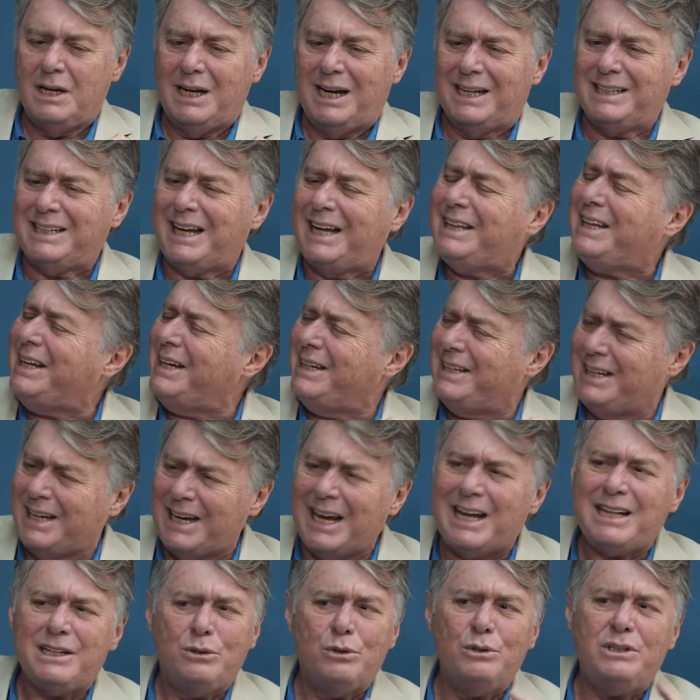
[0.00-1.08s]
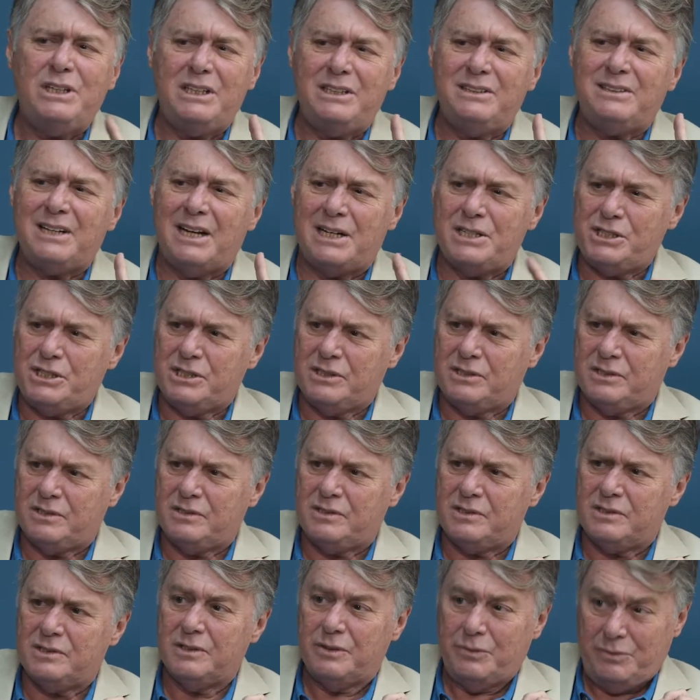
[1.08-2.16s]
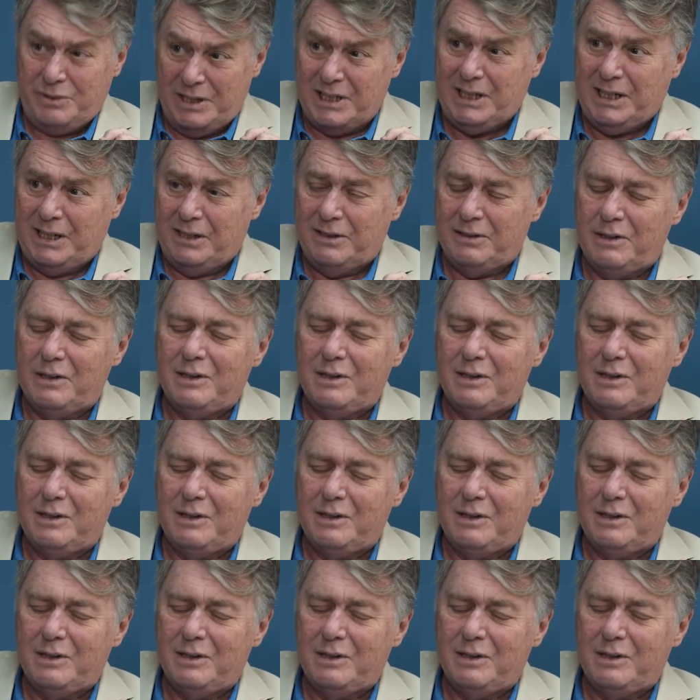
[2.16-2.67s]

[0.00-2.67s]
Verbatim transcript: And I think he had good intentions, really.